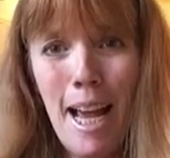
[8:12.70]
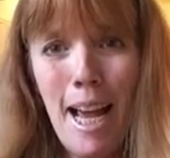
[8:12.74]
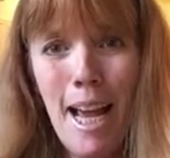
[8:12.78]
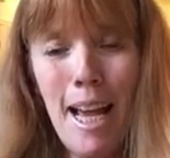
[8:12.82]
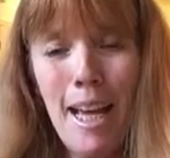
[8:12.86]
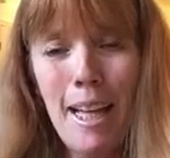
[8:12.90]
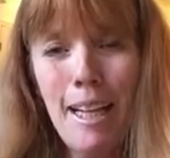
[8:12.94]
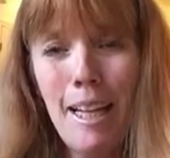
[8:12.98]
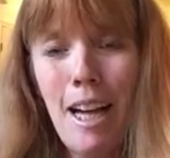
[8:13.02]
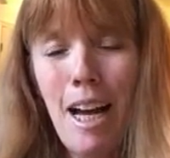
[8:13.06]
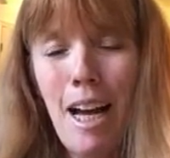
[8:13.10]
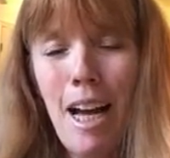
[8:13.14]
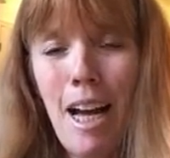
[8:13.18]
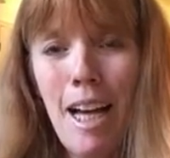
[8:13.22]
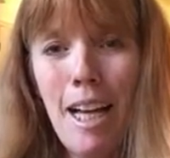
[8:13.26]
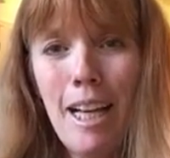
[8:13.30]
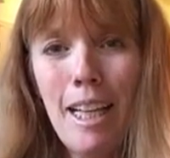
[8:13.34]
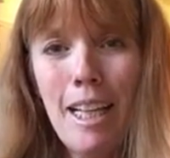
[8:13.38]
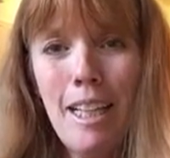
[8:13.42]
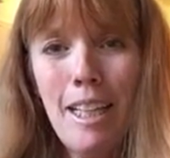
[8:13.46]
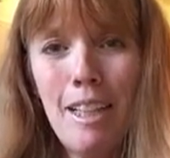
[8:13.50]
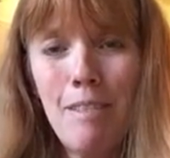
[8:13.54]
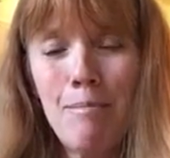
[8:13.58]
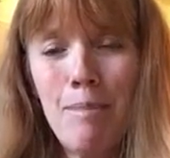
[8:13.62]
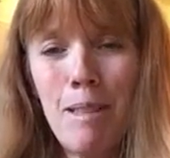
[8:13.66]
And
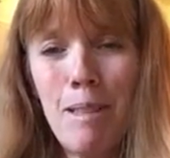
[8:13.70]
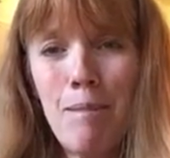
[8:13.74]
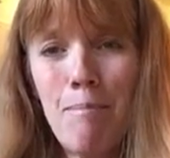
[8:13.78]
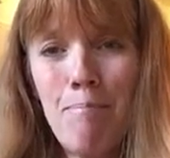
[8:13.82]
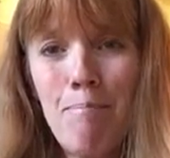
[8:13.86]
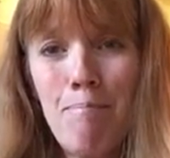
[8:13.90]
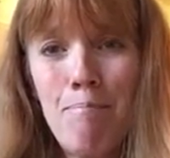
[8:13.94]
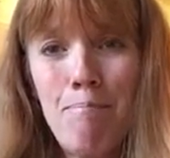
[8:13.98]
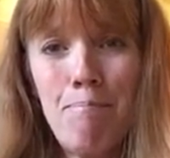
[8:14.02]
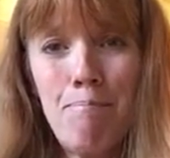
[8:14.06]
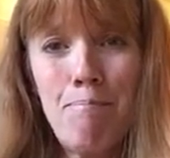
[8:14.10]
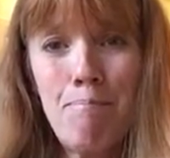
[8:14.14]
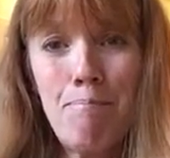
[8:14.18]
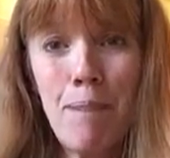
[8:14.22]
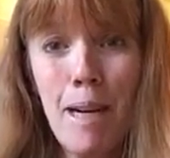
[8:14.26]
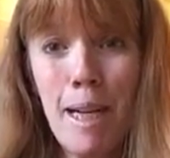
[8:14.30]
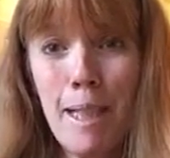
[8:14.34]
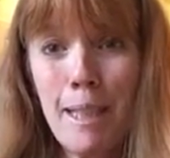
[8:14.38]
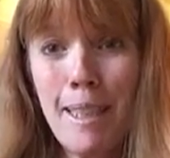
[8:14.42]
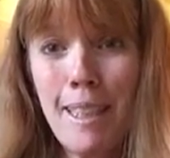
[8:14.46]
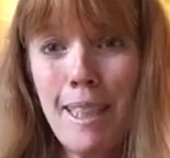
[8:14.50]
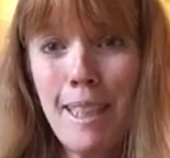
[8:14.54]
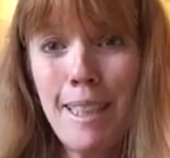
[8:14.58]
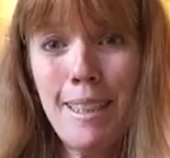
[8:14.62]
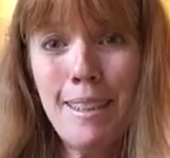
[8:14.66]
I have been
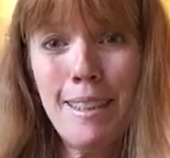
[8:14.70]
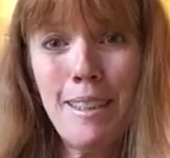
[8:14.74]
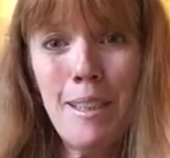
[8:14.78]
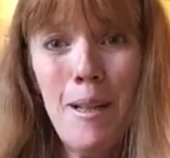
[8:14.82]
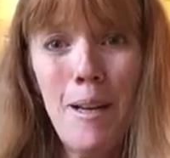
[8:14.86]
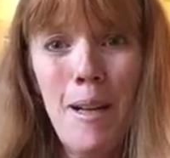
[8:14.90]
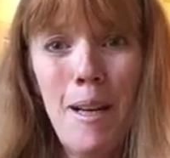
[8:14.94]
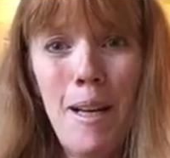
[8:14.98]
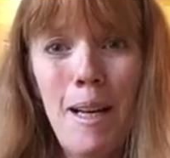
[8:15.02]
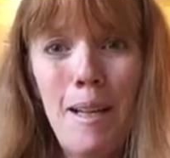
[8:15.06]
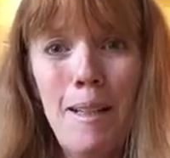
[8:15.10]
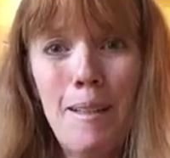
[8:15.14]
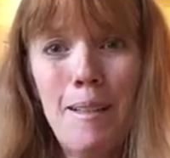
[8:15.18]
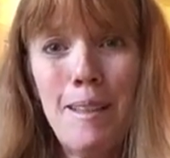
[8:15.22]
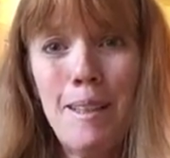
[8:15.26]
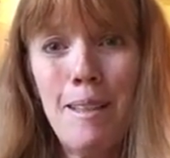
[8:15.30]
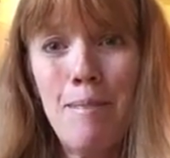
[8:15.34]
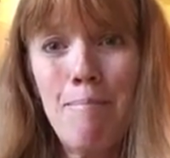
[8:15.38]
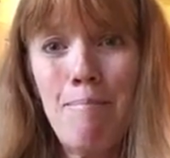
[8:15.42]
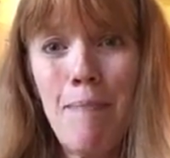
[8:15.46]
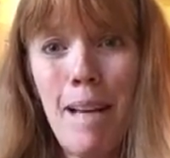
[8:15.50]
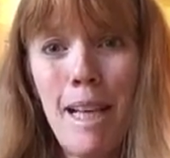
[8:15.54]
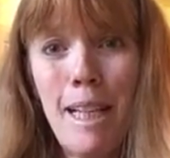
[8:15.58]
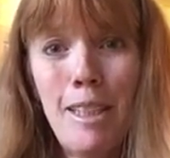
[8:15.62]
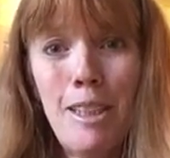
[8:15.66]
bucking the
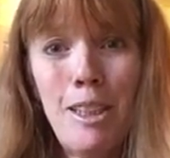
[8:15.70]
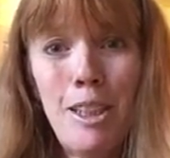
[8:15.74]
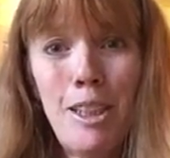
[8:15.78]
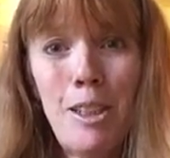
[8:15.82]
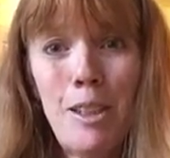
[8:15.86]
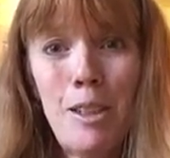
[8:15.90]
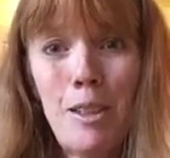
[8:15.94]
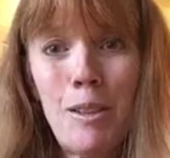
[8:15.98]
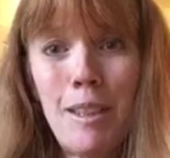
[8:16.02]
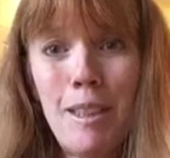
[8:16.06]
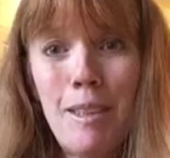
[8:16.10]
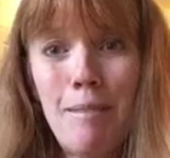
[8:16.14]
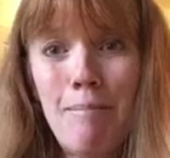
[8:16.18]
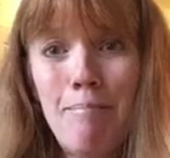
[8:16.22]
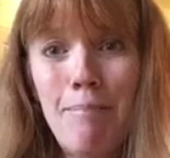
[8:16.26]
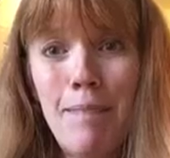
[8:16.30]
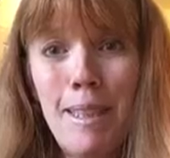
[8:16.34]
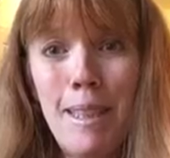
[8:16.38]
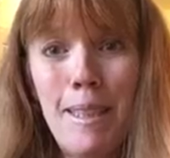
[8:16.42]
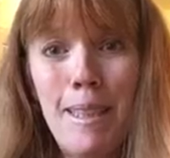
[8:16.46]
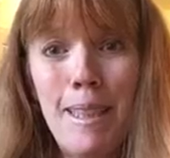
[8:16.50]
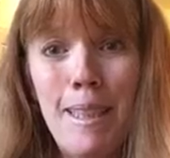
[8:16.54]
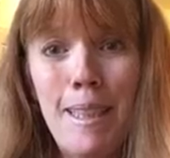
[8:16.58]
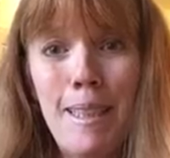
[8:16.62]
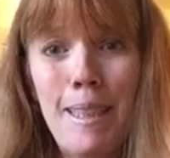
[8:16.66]
mainstream
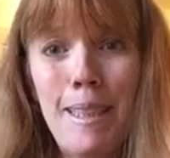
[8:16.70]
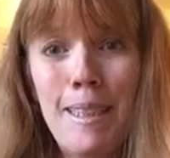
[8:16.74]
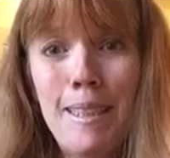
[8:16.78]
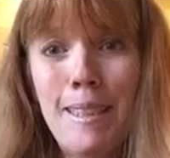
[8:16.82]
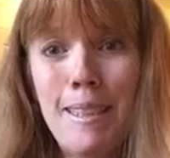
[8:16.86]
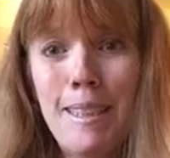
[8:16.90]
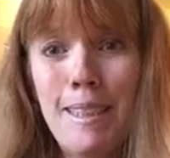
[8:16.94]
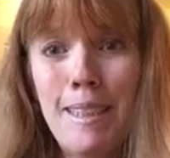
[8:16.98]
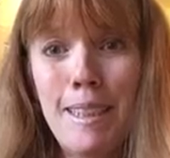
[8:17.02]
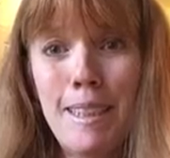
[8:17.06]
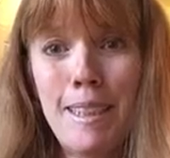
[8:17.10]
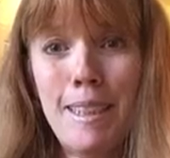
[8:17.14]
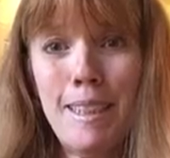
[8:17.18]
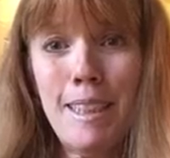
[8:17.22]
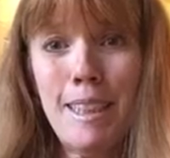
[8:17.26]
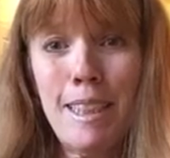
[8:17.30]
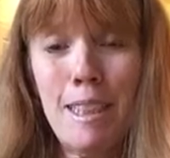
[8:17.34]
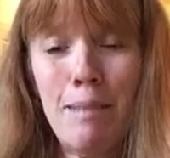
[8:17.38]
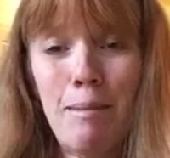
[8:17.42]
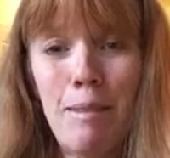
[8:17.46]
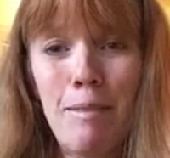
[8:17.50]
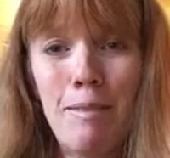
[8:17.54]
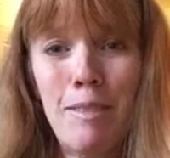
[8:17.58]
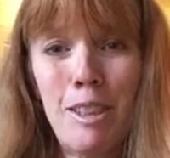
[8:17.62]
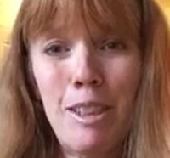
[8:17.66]
media
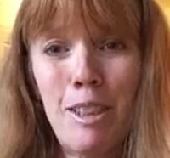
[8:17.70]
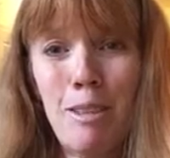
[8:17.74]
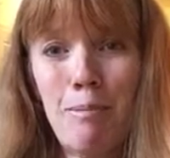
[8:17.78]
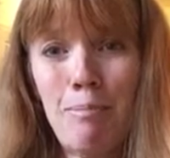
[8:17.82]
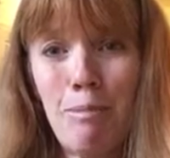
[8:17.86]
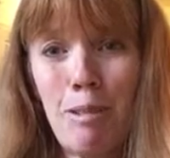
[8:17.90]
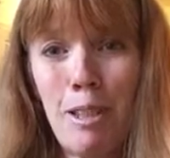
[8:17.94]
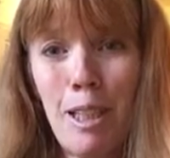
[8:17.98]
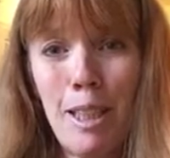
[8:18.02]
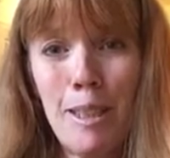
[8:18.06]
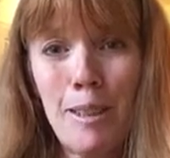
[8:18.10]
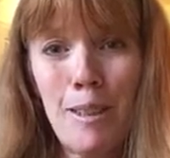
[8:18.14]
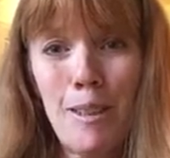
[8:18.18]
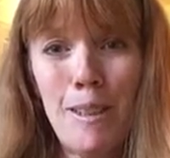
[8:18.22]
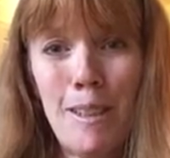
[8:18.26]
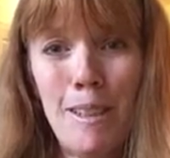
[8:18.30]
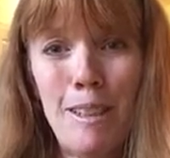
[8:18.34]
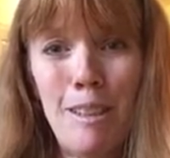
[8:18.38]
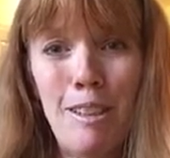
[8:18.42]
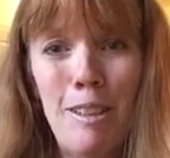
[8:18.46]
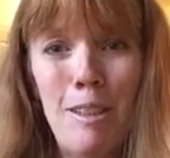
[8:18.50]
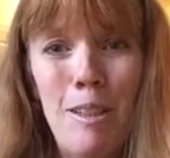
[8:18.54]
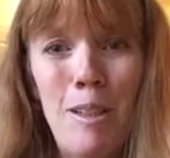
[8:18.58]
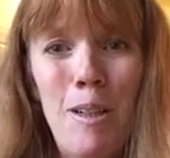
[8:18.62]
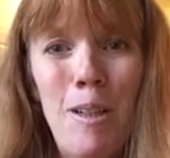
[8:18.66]
system of
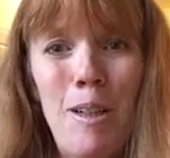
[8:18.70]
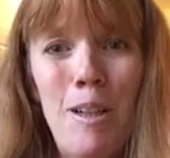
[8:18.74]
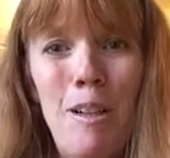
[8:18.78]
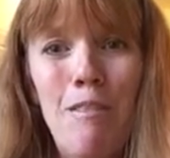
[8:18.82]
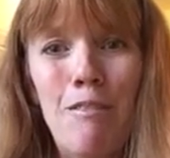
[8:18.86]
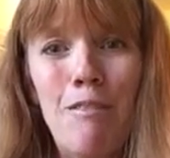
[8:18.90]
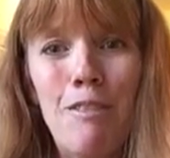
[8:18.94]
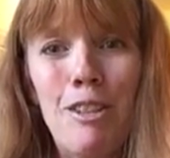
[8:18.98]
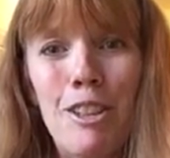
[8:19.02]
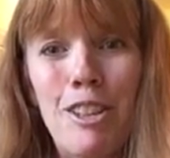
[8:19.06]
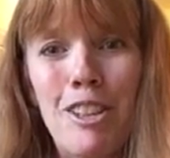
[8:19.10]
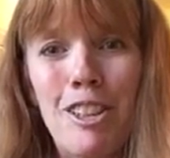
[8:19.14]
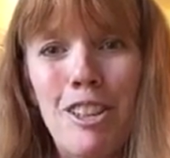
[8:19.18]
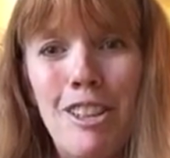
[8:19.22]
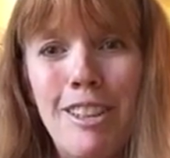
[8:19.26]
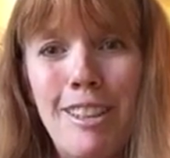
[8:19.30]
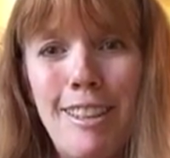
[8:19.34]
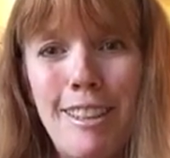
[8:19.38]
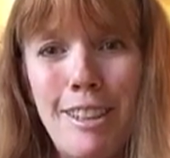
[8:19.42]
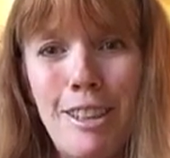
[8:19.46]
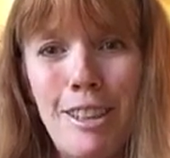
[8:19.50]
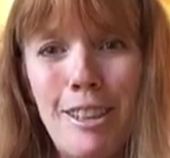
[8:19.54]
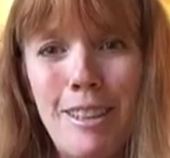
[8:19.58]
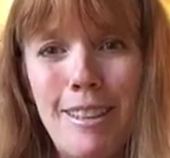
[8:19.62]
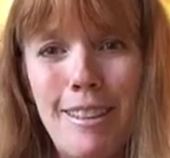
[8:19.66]
suppression for
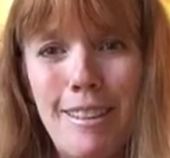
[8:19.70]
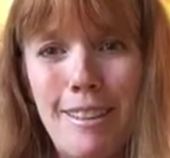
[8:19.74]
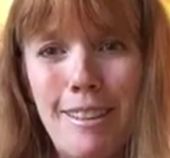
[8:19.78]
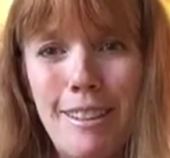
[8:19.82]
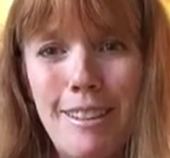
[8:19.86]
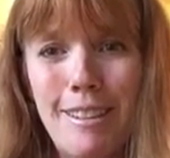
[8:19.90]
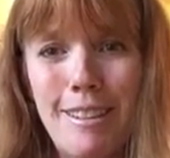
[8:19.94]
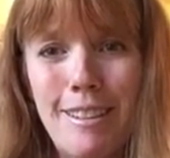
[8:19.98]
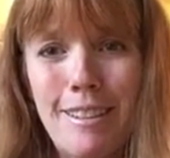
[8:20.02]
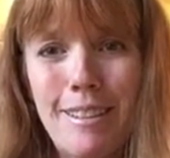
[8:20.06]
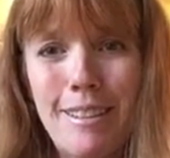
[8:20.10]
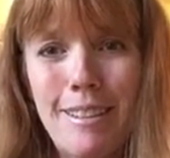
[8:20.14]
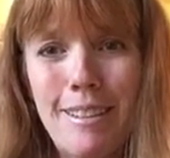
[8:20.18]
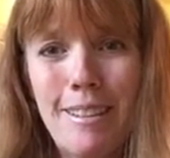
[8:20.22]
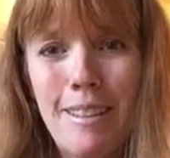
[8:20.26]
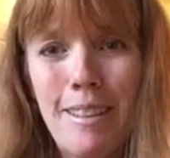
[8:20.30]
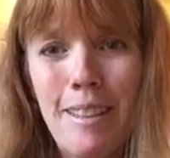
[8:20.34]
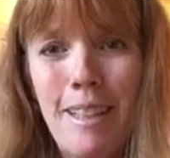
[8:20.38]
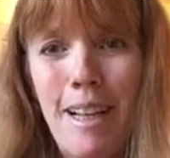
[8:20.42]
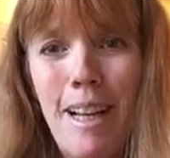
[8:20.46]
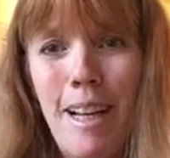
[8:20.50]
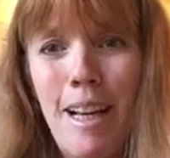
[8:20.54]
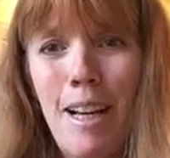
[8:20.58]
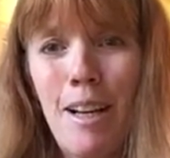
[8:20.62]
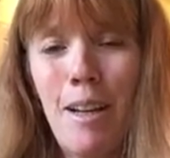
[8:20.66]
6 years,
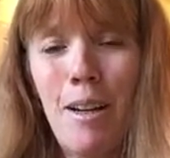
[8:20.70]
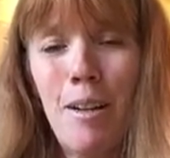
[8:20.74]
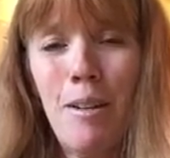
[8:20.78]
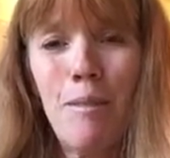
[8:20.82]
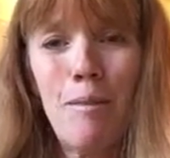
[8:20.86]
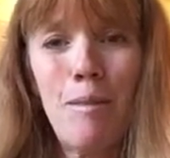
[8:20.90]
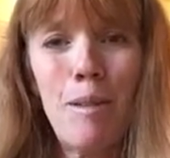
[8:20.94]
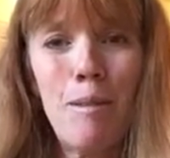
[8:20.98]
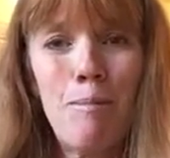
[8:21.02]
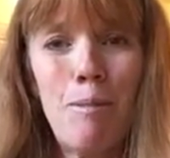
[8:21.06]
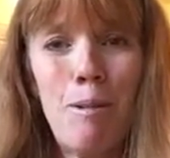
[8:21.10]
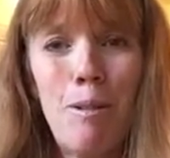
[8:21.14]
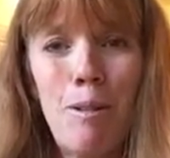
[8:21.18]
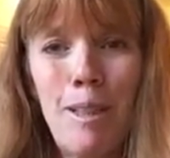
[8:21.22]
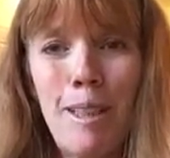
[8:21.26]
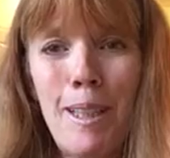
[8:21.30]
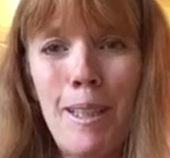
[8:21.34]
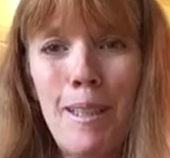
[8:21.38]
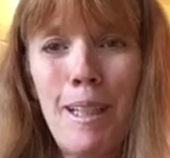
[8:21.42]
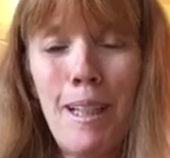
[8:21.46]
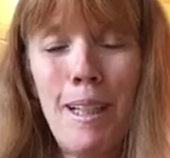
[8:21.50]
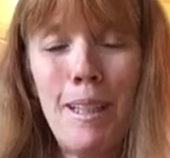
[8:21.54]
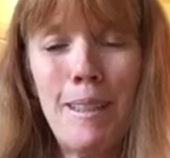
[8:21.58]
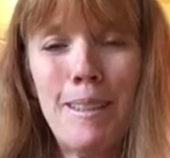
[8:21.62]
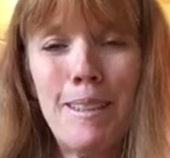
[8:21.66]

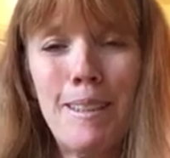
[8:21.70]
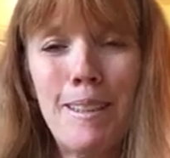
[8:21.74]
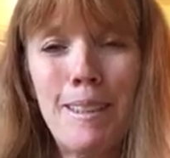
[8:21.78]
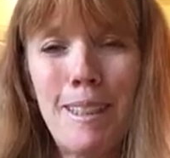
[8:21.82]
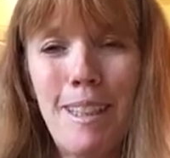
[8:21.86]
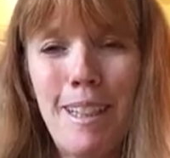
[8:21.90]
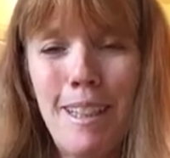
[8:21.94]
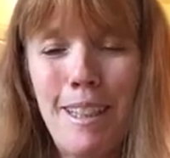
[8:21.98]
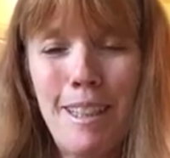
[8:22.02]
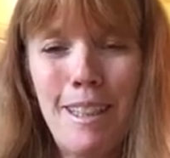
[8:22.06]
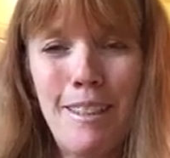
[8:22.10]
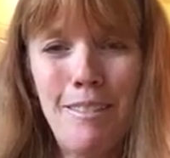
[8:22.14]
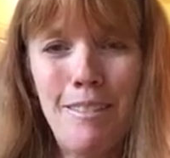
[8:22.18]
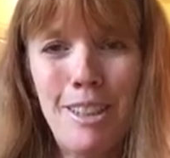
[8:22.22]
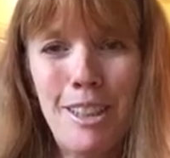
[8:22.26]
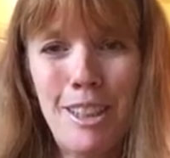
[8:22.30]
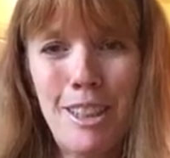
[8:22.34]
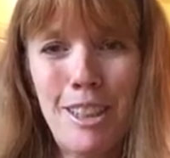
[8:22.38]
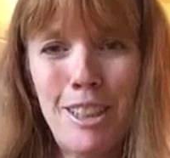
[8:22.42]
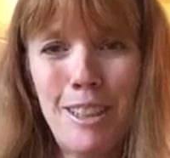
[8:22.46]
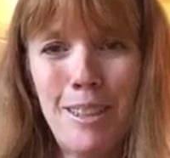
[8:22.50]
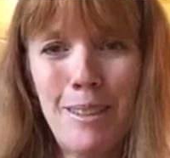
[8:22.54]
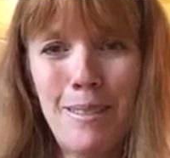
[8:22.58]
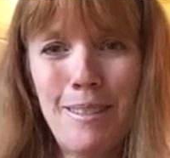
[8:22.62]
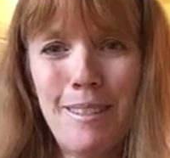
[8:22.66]
reporting on a ton of
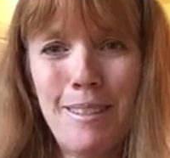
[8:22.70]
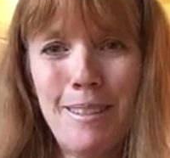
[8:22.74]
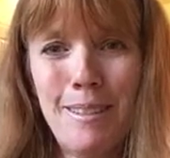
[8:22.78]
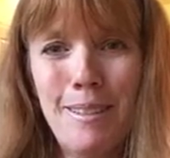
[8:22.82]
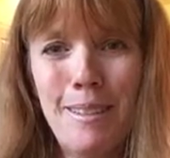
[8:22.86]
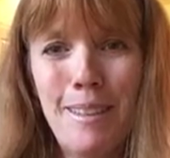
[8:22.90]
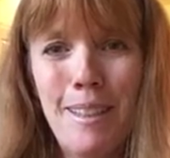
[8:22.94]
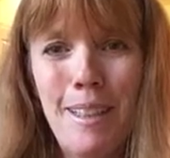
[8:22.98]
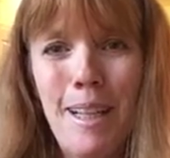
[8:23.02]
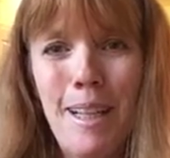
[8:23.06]
issues.